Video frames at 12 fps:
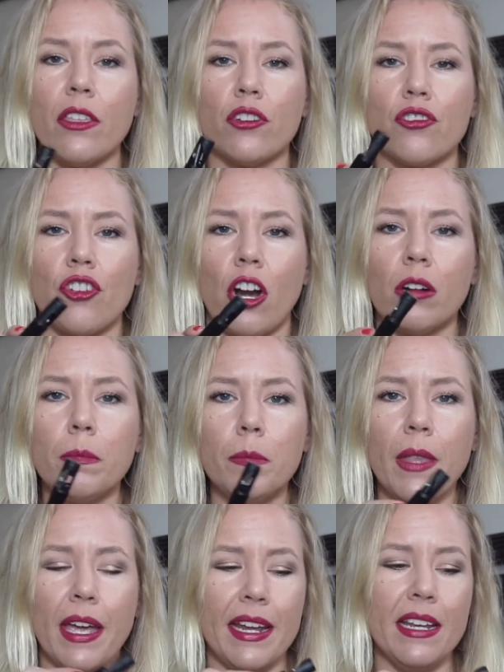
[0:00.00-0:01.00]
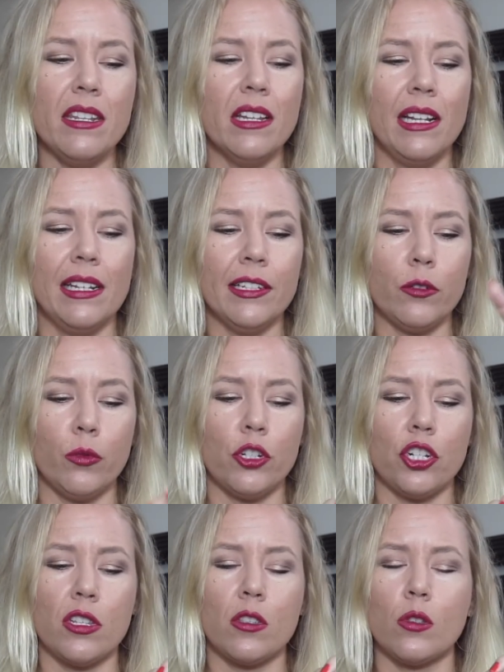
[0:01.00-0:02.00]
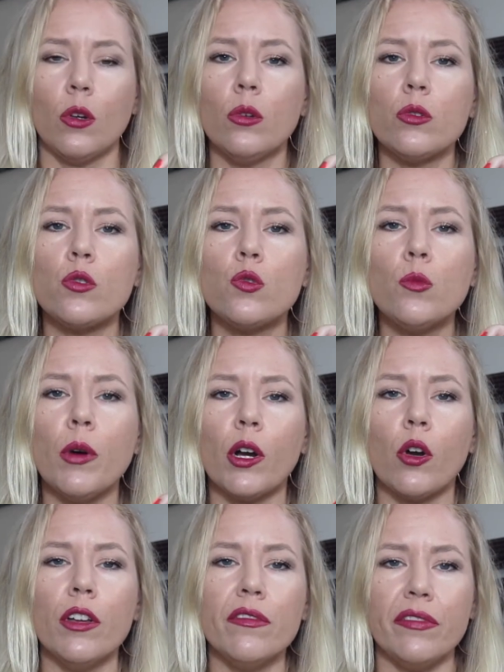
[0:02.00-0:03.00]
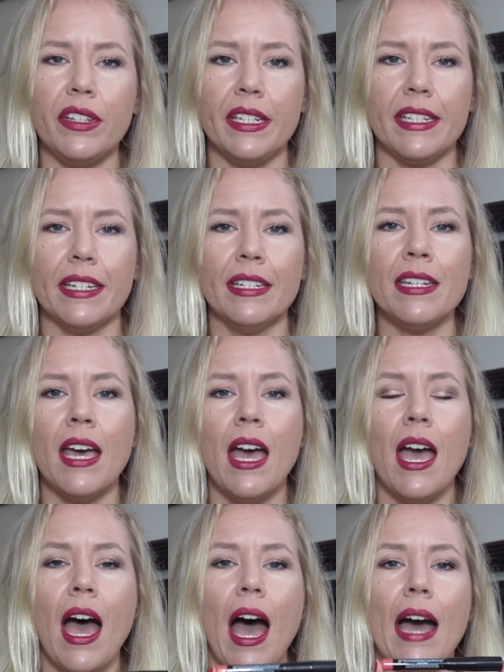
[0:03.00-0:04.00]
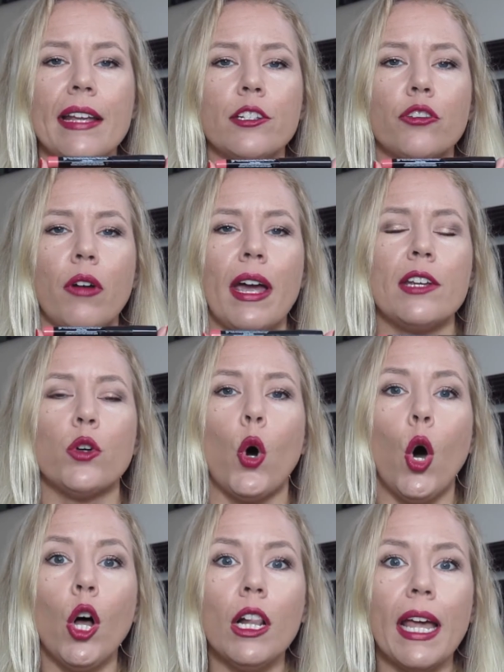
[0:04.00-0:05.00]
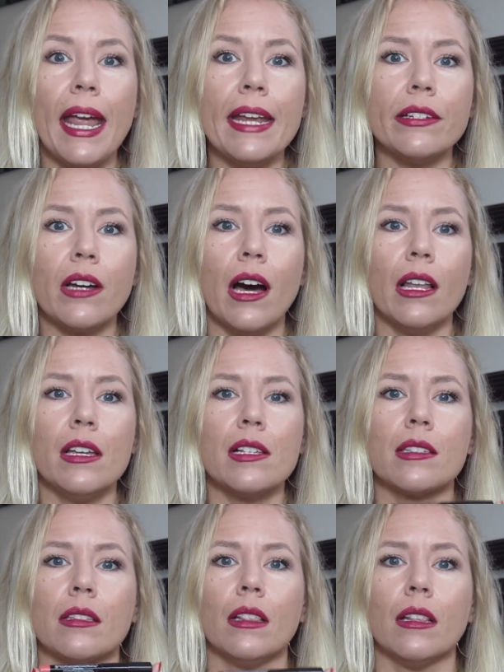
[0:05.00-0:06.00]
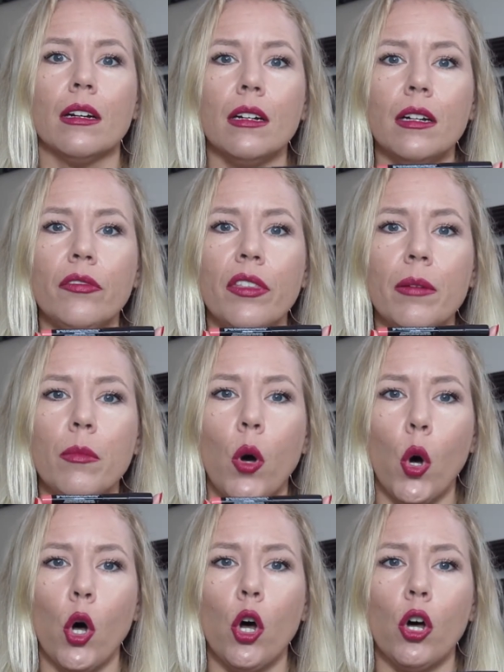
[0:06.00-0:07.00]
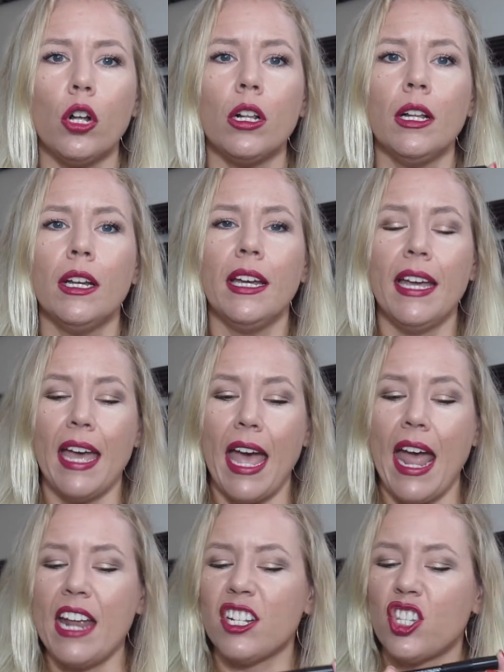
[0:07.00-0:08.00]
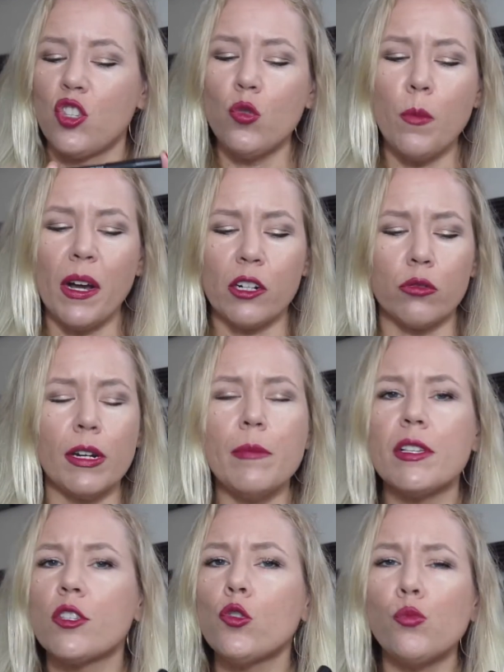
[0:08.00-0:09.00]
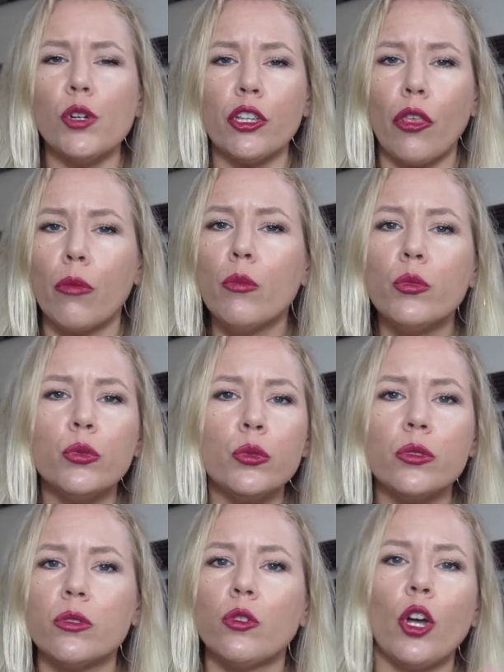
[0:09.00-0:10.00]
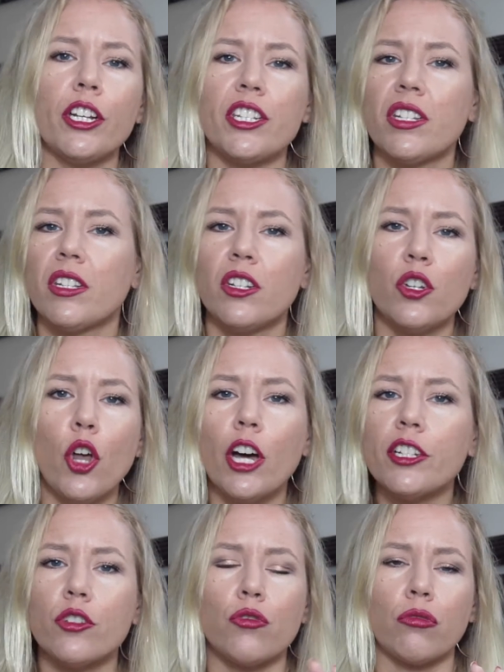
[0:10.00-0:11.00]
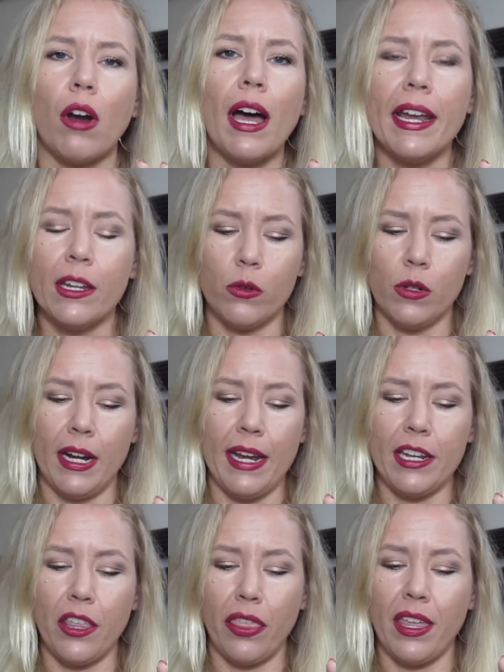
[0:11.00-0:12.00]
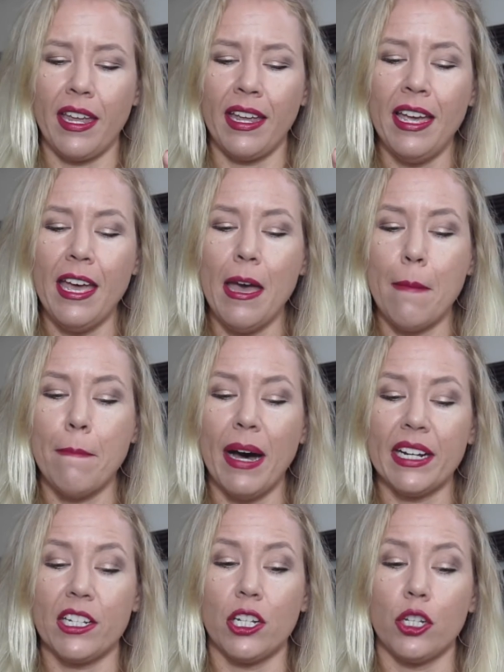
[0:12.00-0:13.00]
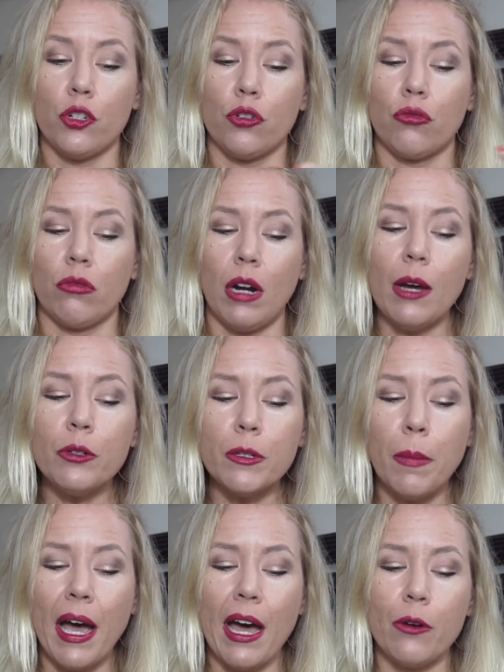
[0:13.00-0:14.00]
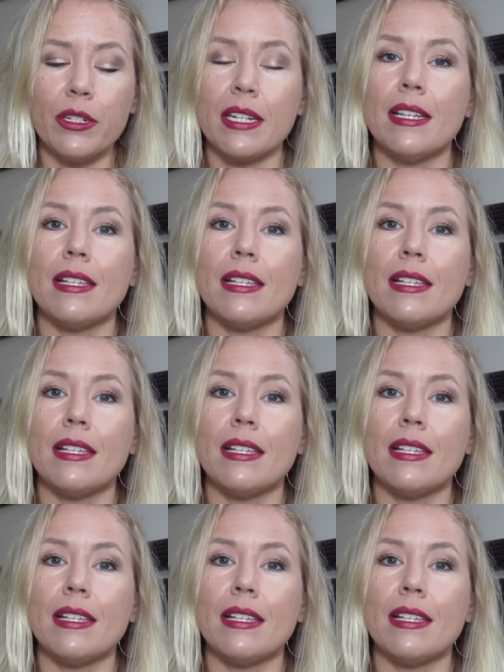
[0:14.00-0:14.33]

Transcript: the sharpener in the lid, which is so super convenient. I tried all 8 colors, love them all, and super creamy, super smooth, not drying or anything. But Trout Pout